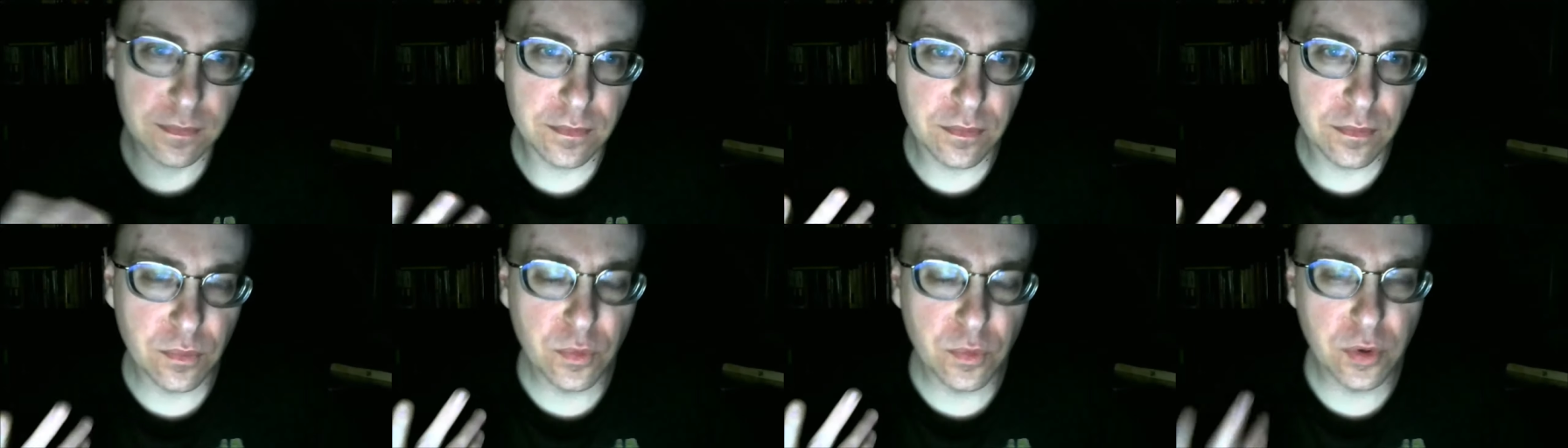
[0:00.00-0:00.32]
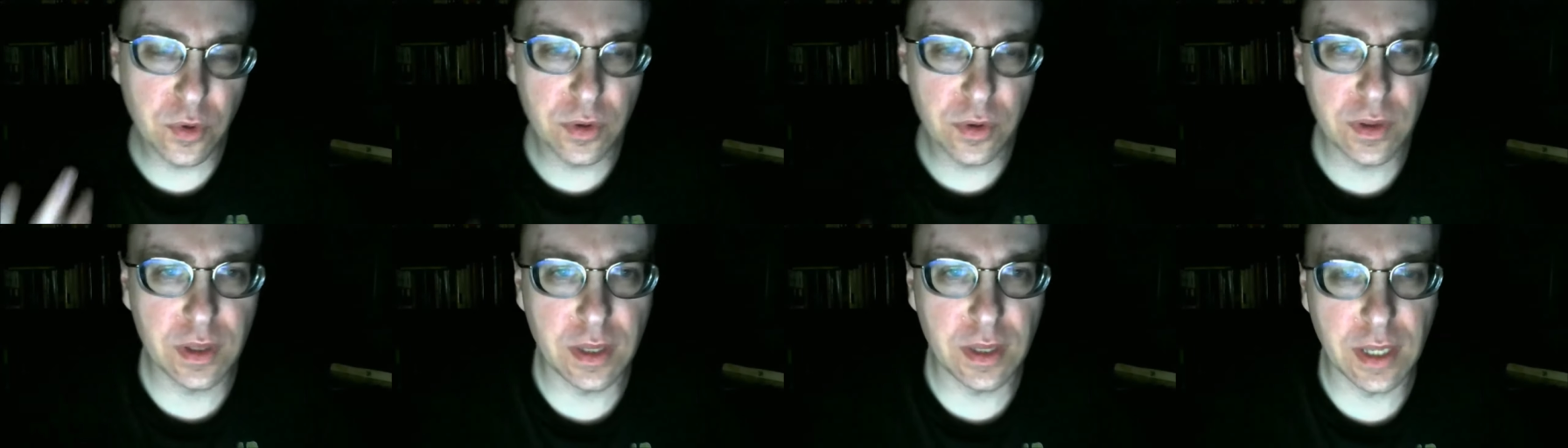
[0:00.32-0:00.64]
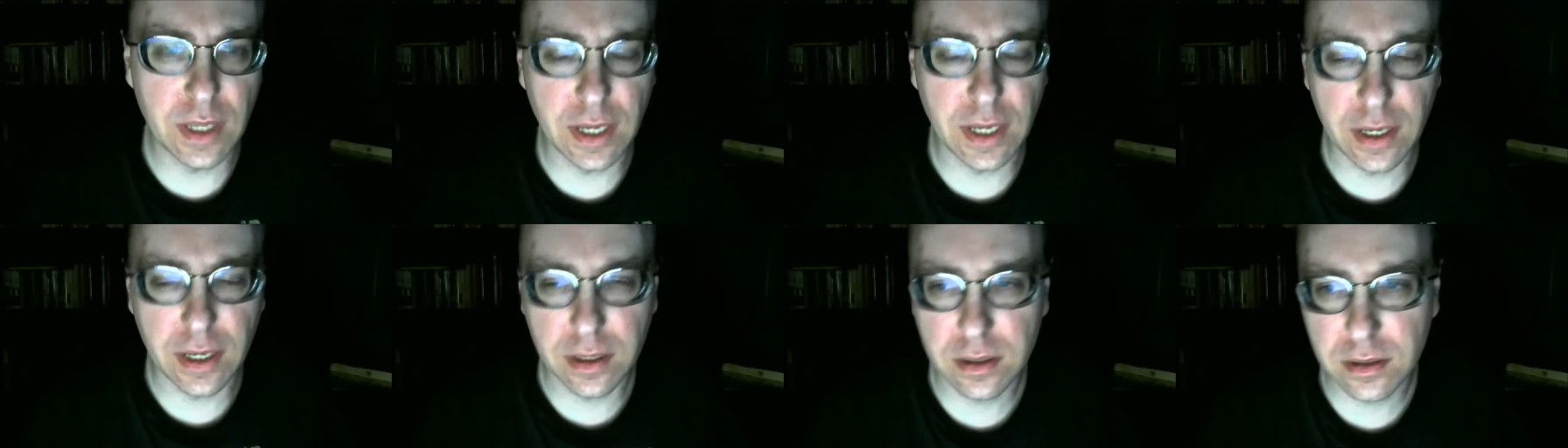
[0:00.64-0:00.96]
more than
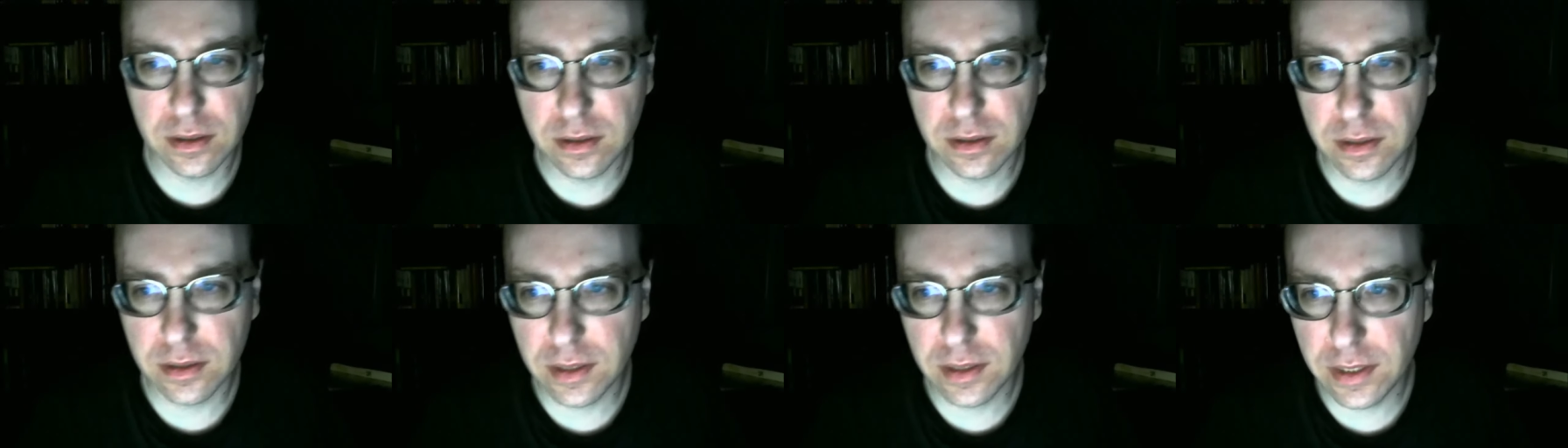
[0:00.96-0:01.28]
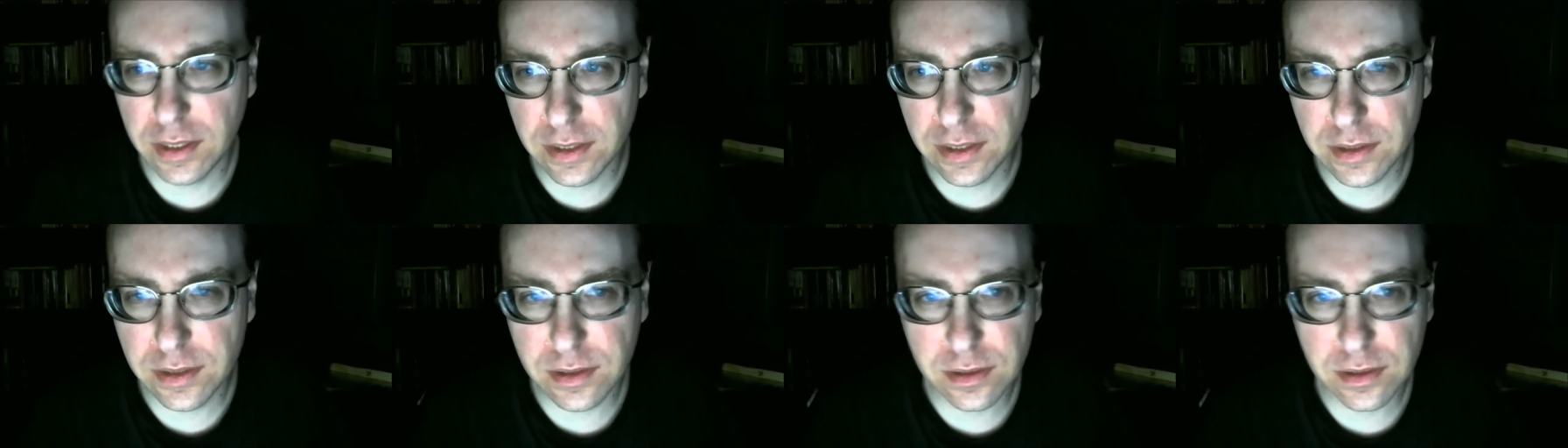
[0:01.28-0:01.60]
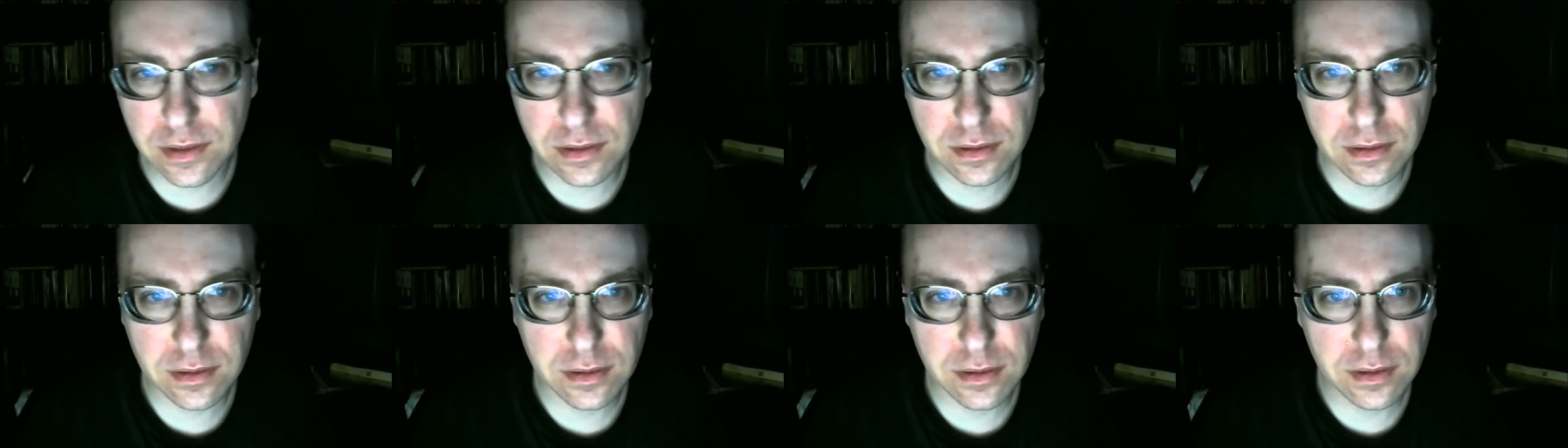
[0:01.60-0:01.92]
that,
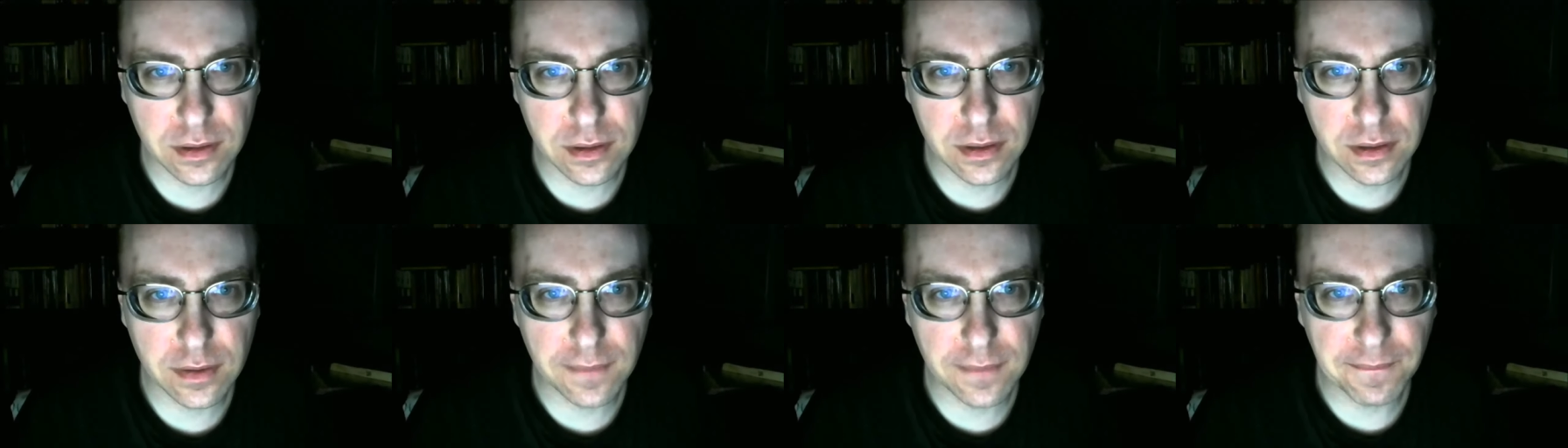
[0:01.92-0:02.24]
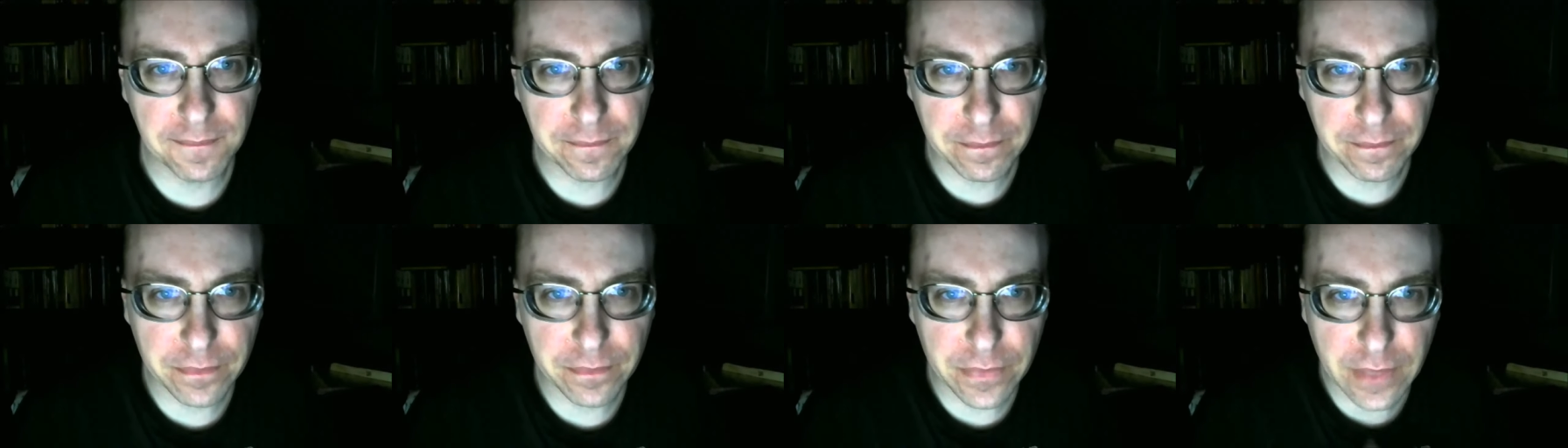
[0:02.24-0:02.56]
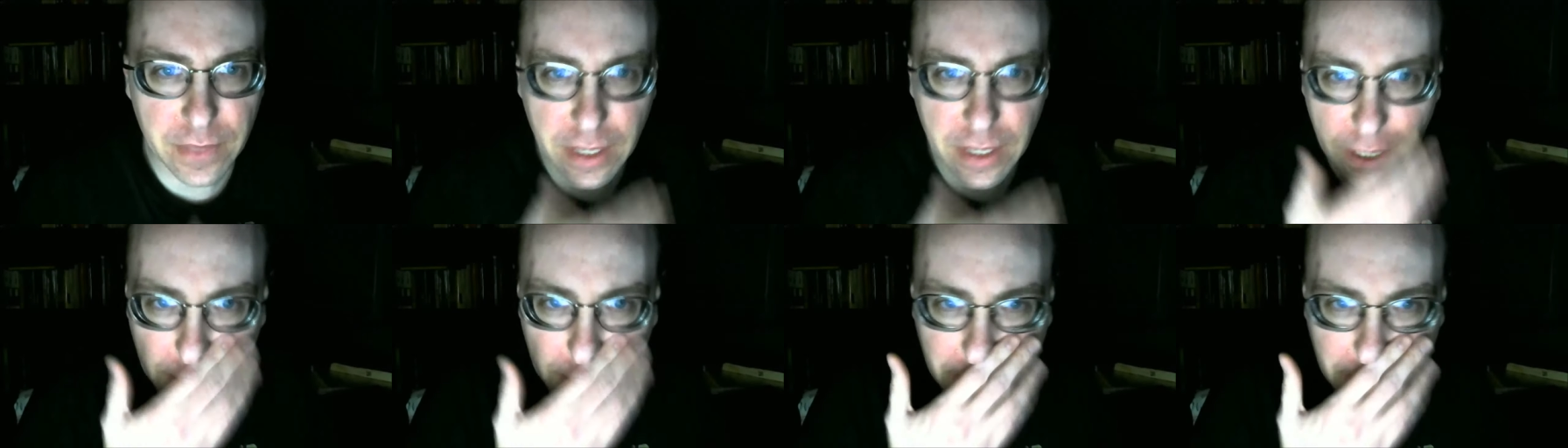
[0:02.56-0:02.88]
it's,
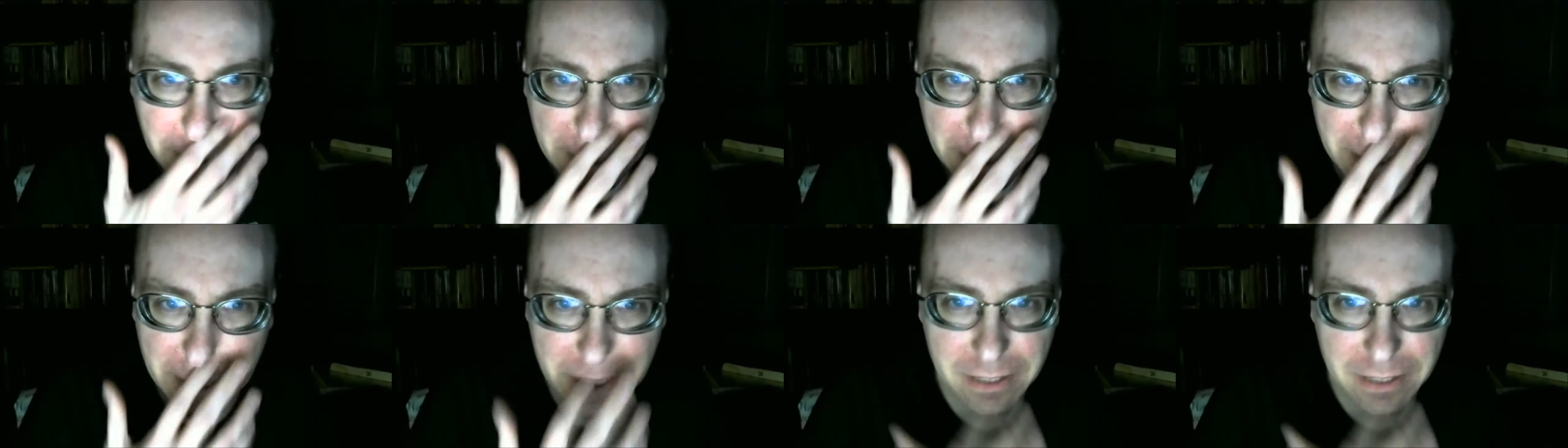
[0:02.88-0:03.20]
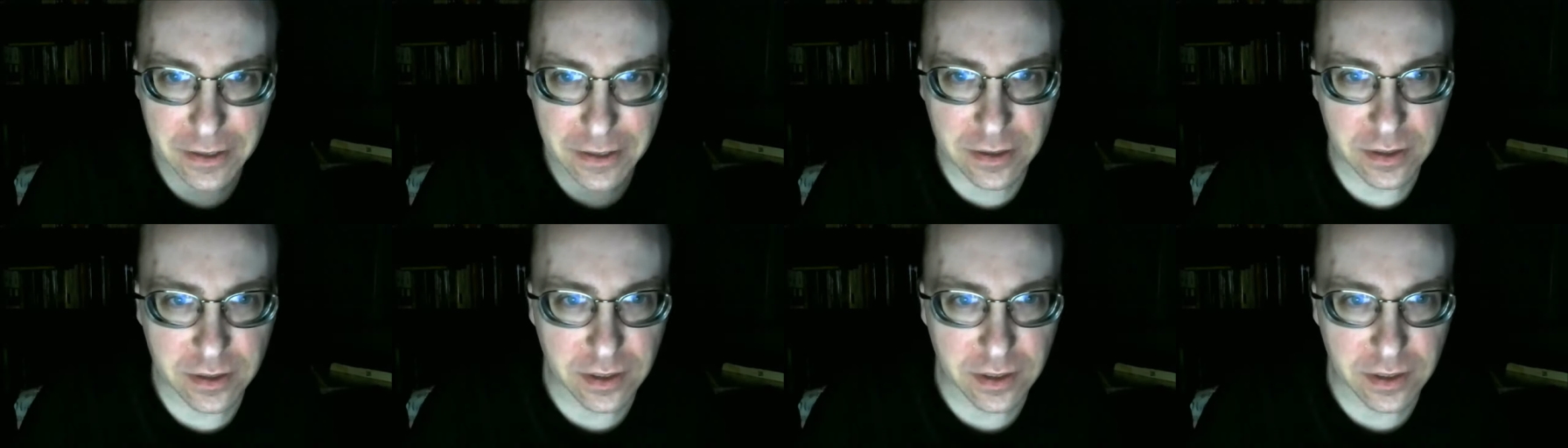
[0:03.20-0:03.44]
uh,